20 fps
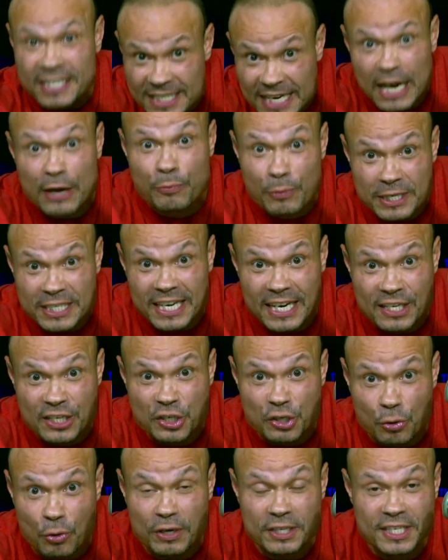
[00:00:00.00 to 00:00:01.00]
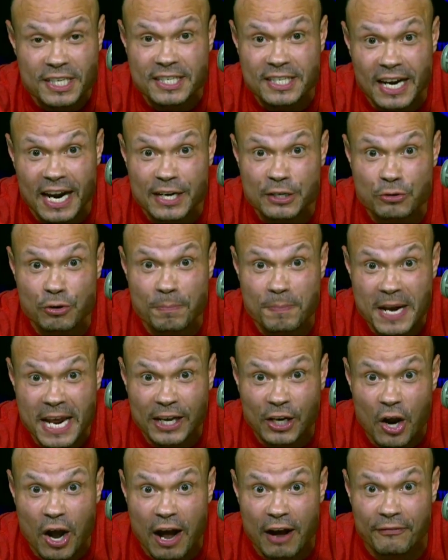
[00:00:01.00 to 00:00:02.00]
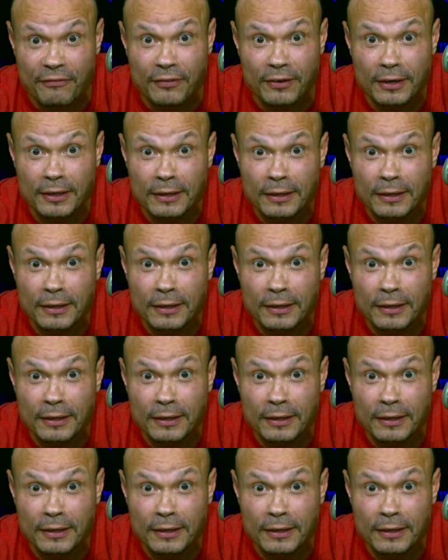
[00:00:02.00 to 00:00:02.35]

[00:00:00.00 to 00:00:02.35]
said was his source, this guy Trebnikov.